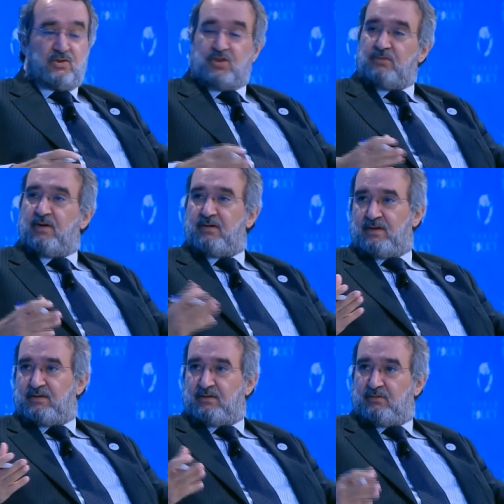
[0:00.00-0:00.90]
cheaper
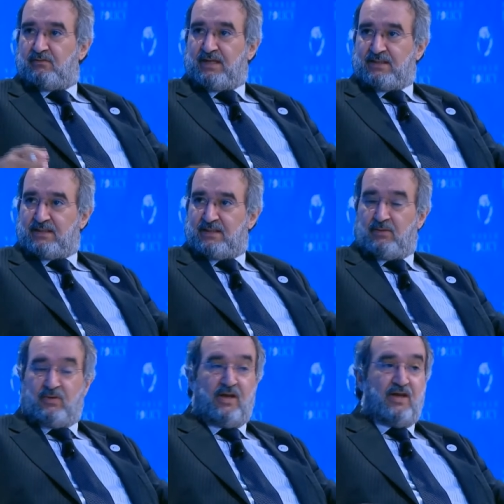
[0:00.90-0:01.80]
rate, if that's the
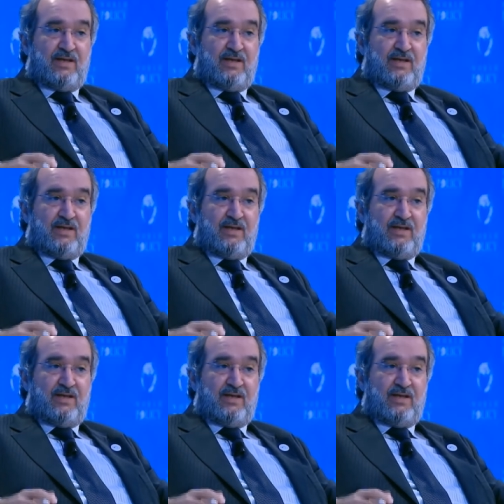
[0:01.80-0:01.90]
way.